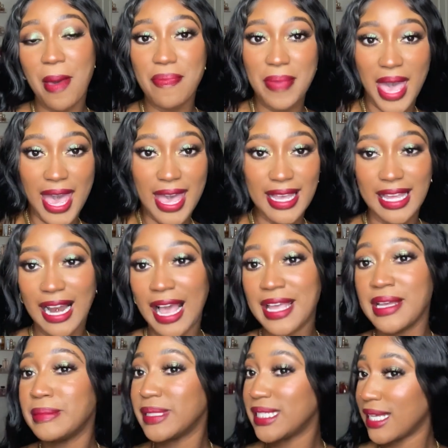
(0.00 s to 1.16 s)
back and I
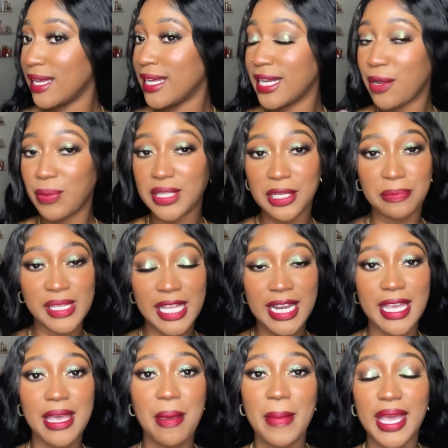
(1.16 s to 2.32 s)
am done with the
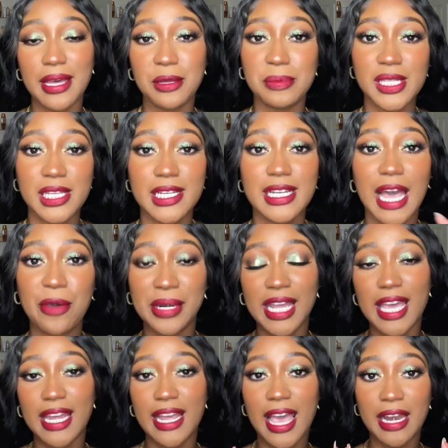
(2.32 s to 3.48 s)
completed makeup look. I went
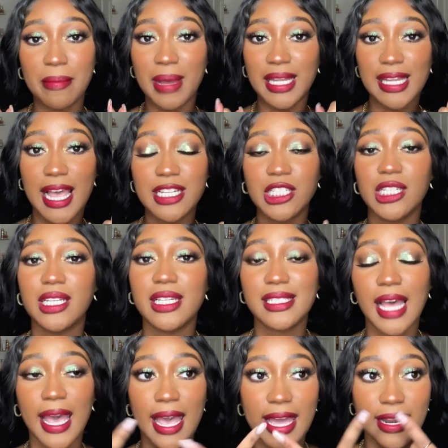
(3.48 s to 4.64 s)
ahead and added my lashes.
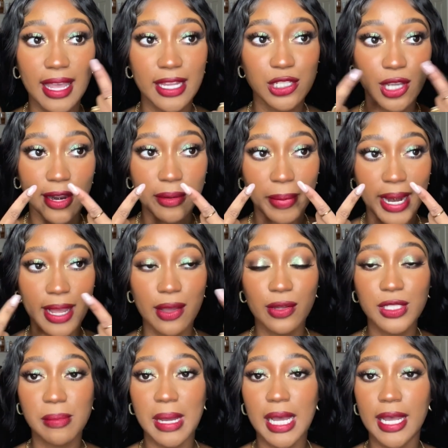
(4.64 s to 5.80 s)
I added a dark brown
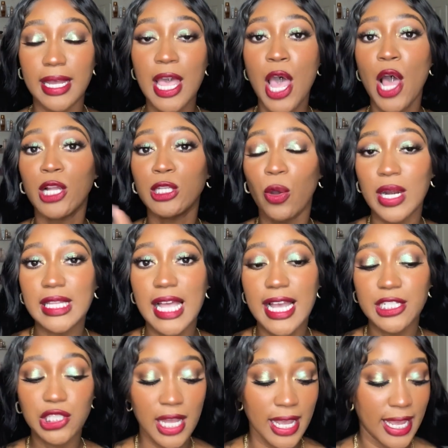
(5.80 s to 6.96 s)
to my lower
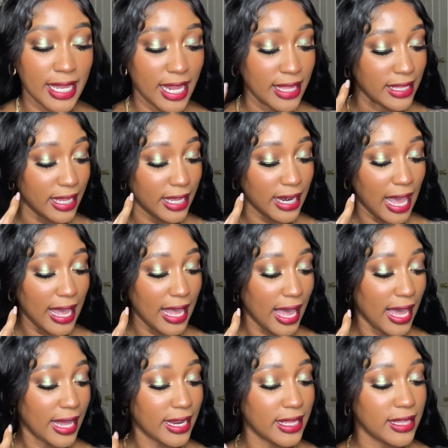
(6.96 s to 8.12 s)
lash line, and then I
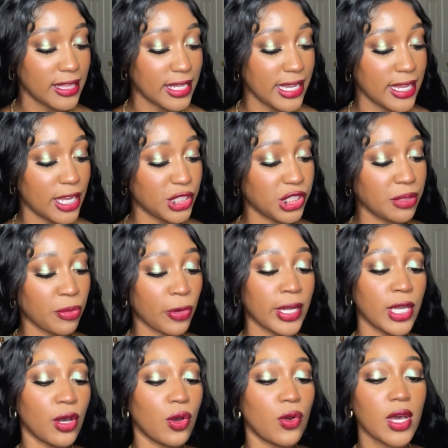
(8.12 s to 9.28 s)
added the shimmery
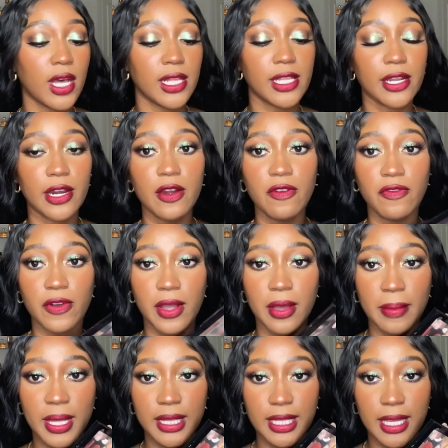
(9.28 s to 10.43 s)
gold color
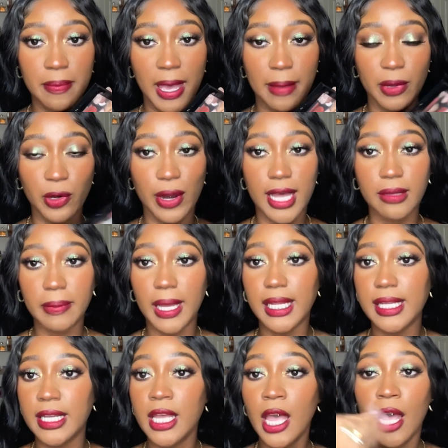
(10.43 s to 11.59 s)
from the Pat McGrath
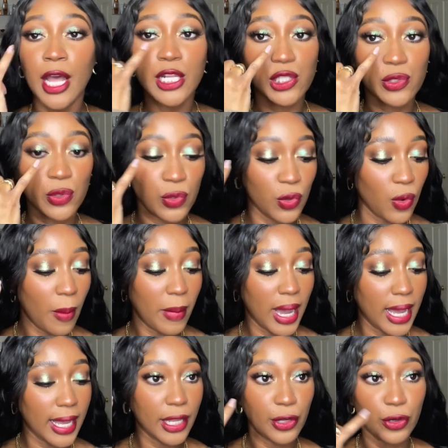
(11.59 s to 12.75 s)
palette to
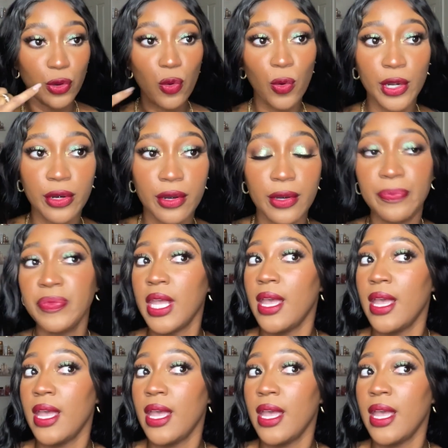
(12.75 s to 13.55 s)
my inner corner.